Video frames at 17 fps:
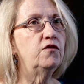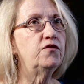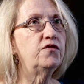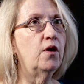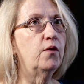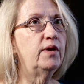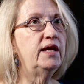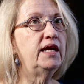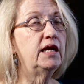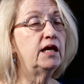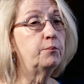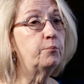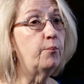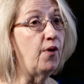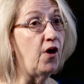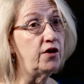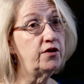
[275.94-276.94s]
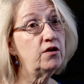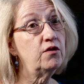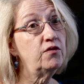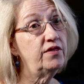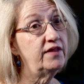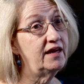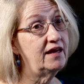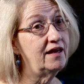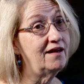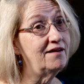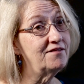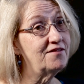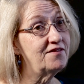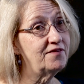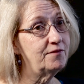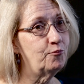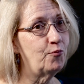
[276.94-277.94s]
So he bought her
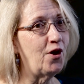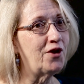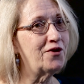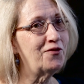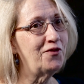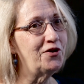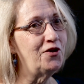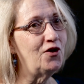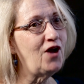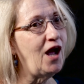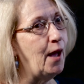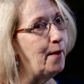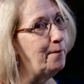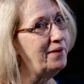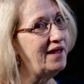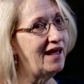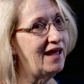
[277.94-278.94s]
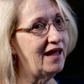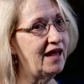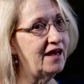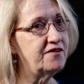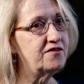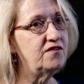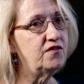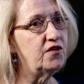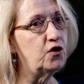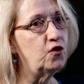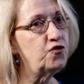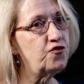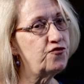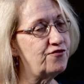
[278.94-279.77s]
things, bought her little cupcakes and little